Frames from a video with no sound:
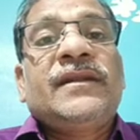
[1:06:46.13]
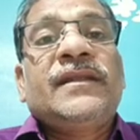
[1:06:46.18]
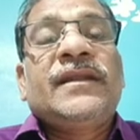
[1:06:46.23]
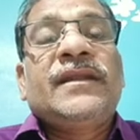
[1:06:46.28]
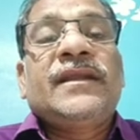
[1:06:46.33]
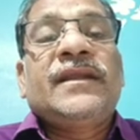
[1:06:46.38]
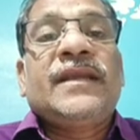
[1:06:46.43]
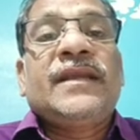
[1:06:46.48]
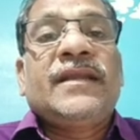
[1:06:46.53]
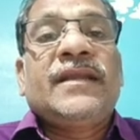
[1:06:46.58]
than
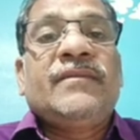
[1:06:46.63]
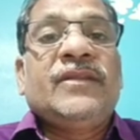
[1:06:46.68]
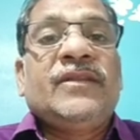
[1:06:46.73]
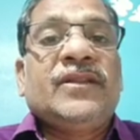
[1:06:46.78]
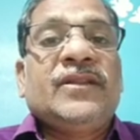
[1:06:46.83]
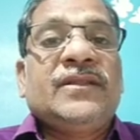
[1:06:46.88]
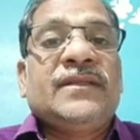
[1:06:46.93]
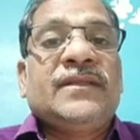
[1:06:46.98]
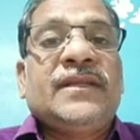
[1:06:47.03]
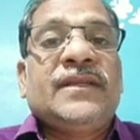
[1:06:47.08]

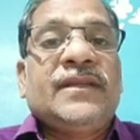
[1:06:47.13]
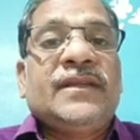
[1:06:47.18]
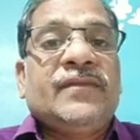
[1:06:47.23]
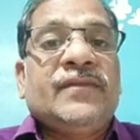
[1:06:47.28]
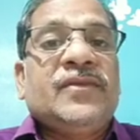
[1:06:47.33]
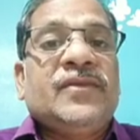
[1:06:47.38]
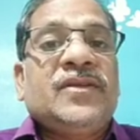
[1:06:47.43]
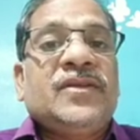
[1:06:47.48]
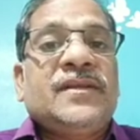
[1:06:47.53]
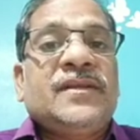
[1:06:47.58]
helminth
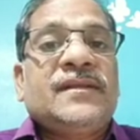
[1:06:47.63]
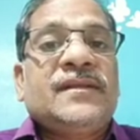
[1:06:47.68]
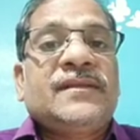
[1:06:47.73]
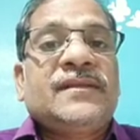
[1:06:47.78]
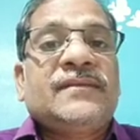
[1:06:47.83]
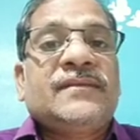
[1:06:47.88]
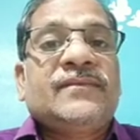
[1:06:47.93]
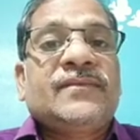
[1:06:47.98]
individuals.